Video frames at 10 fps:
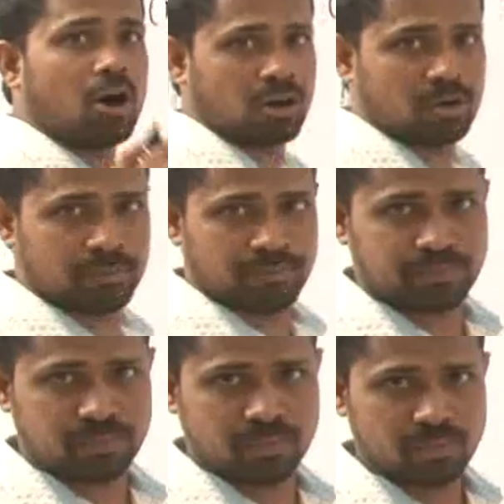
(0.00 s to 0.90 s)
org.
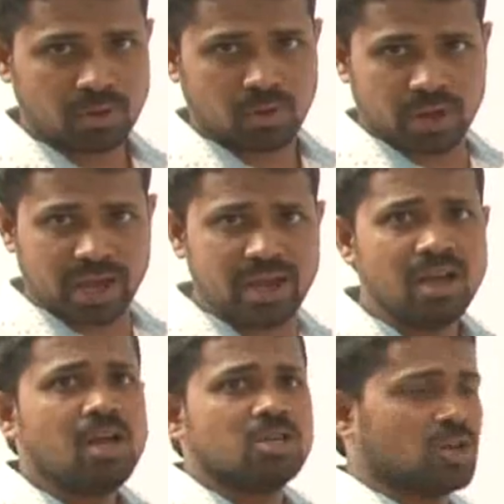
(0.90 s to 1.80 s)

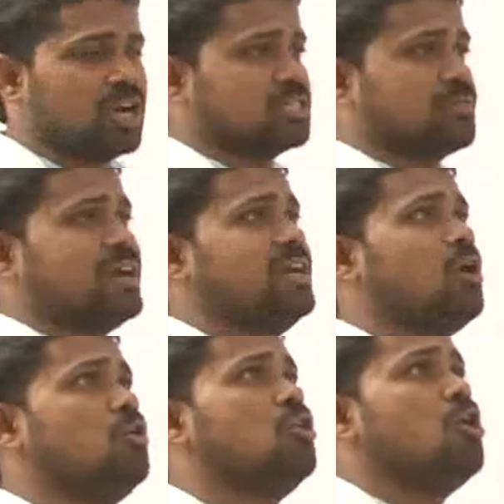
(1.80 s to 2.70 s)
Okay, so let us find
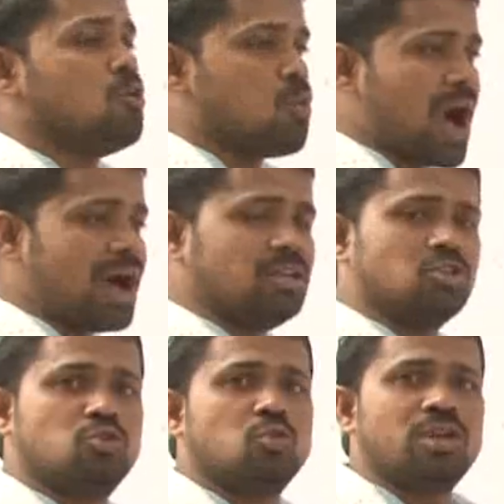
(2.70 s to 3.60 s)
out
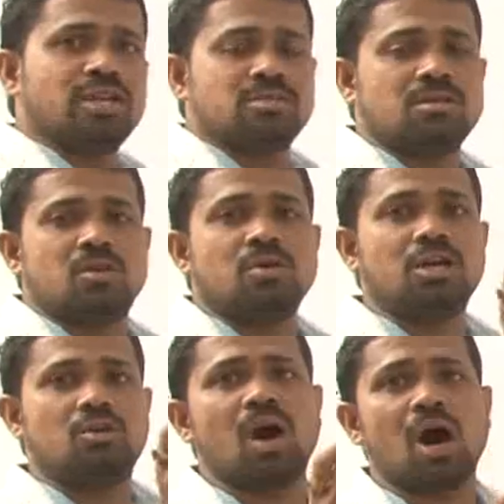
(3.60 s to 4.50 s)
1 joule is equal
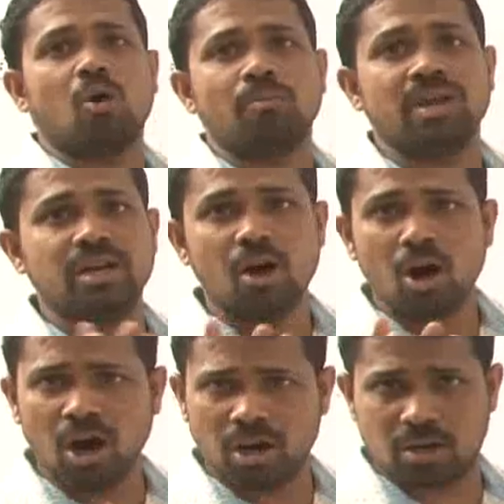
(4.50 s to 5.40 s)
to how many
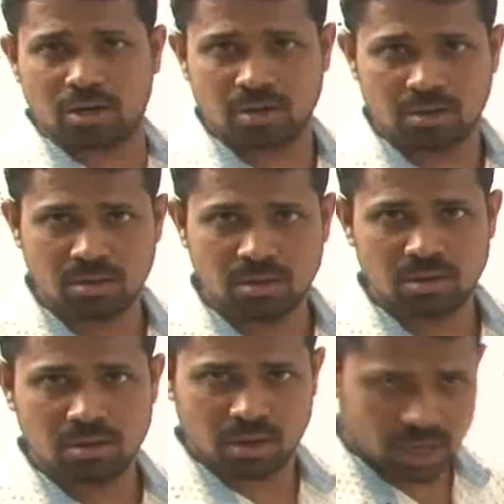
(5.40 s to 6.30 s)
org.
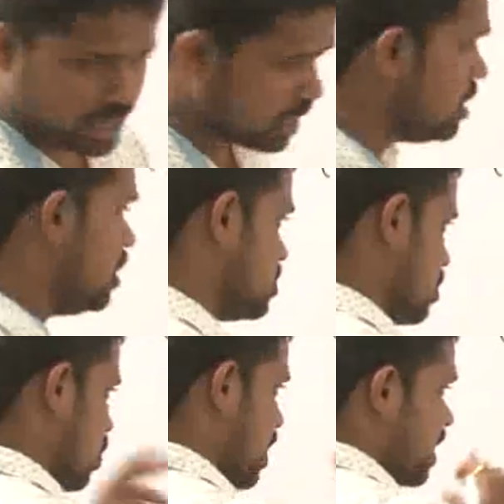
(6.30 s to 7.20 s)
Clear?
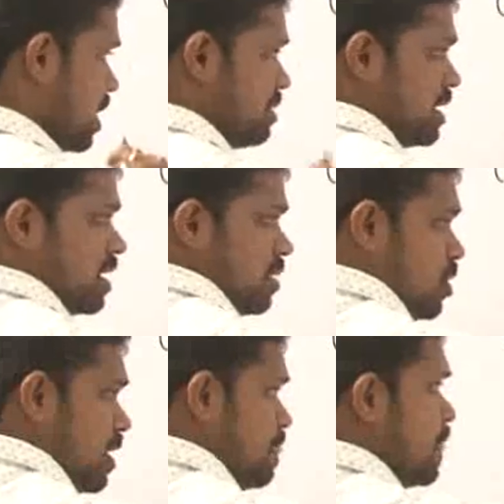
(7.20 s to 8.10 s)
So look at here very
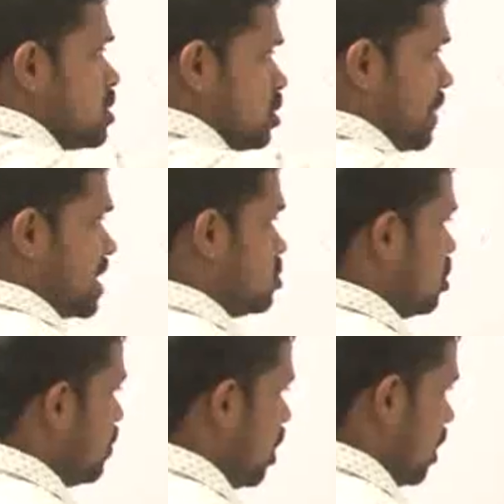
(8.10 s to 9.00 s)
carefully. So first
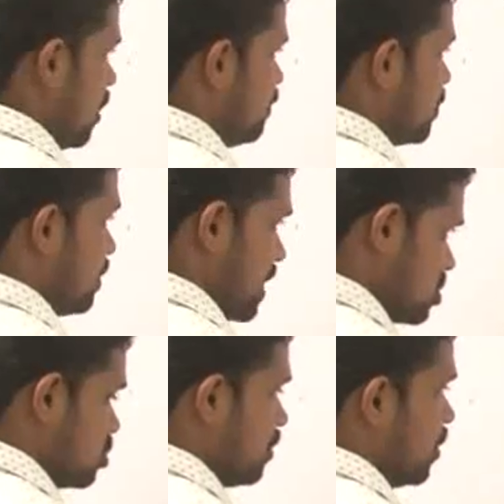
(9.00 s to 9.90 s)
of all,
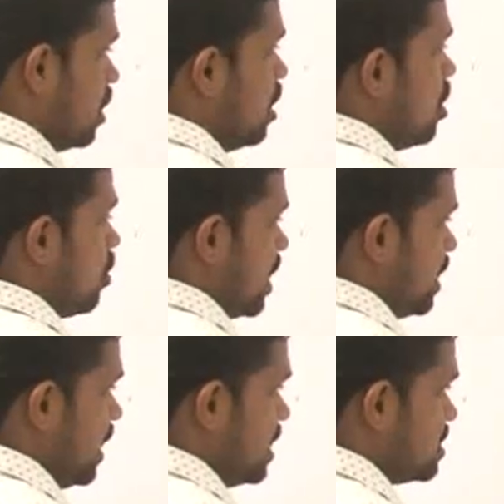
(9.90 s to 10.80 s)

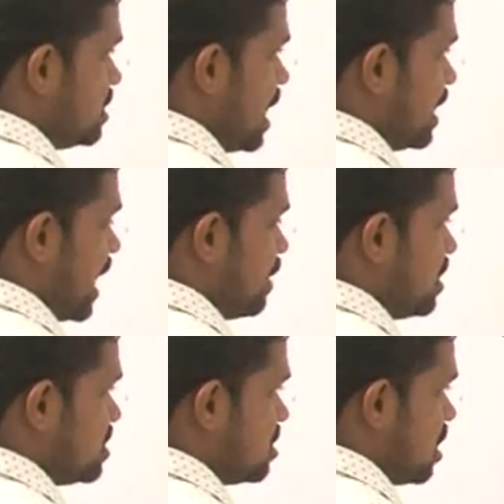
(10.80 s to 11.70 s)
what is the
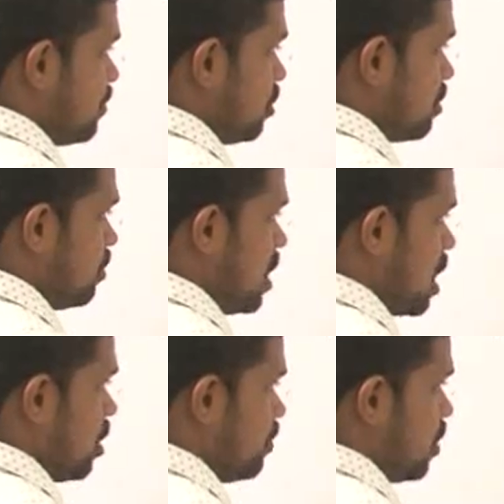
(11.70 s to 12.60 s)
dimensional formula
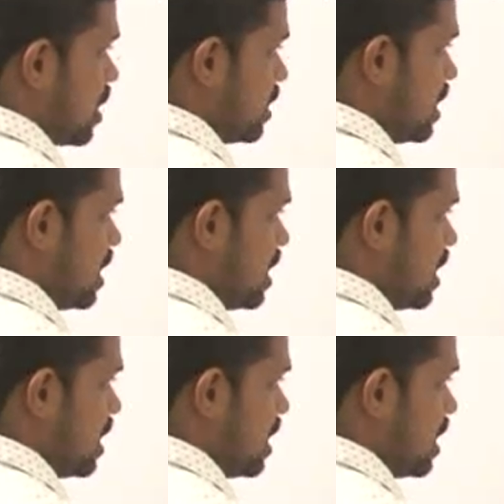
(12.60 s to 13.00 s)
of work